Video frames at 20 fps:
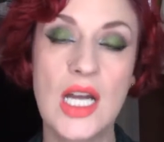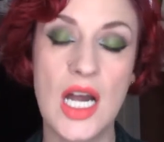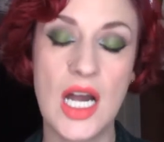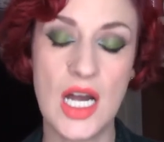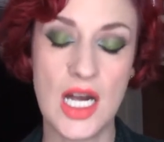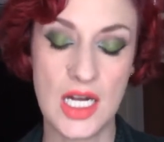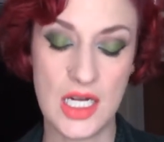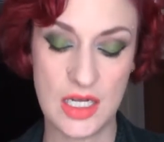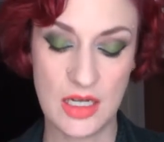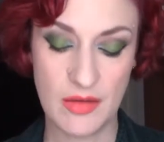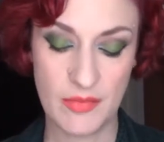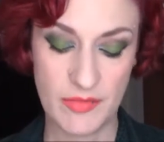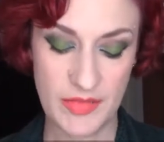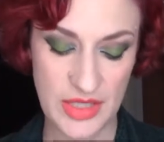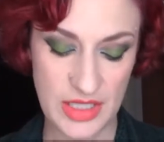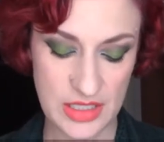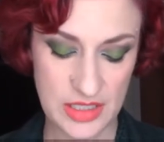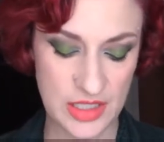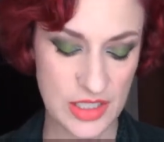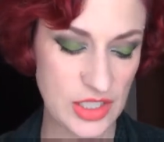
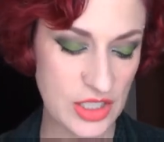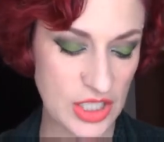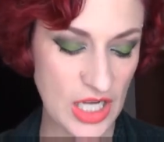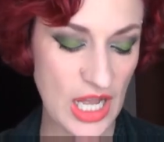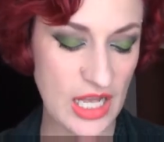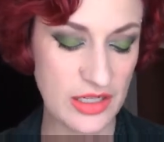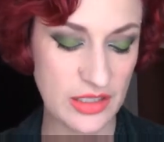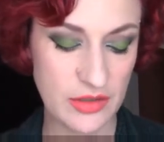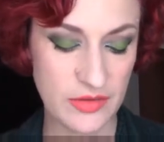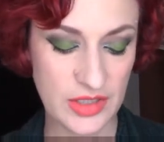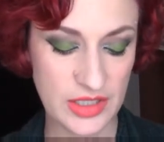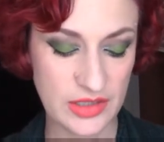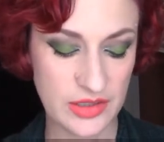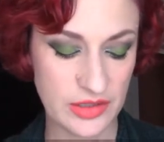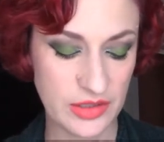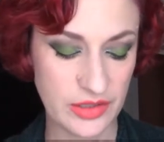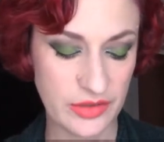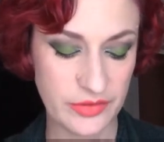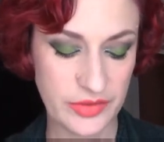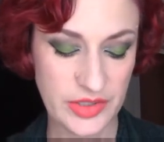indie shadow that's
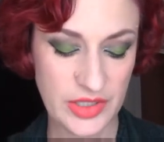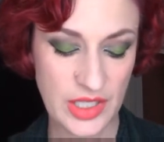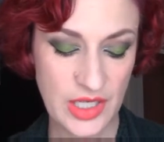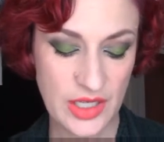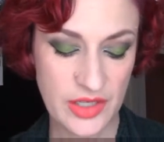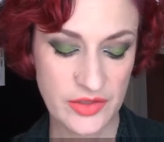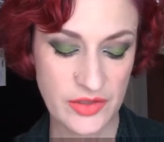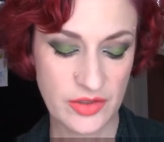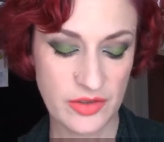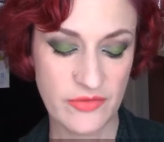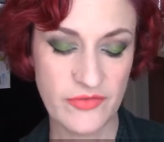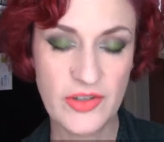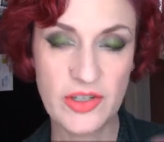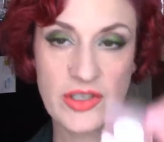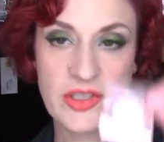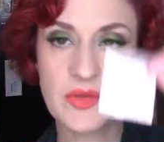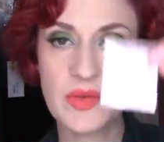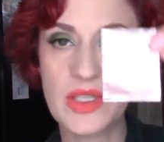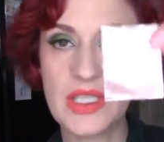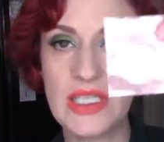loose. So the
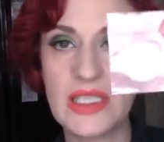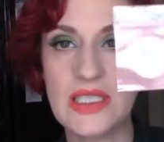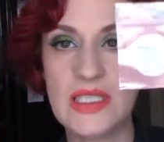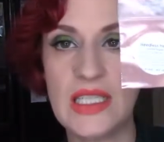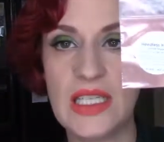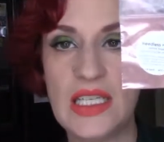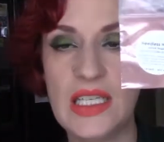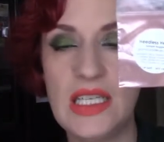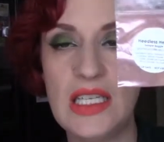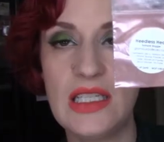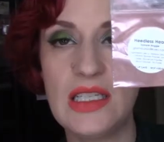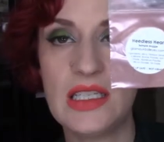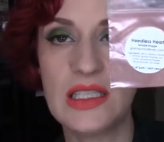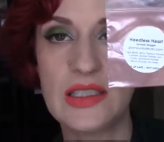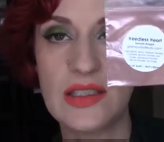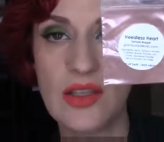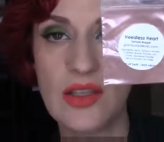first one is Heedless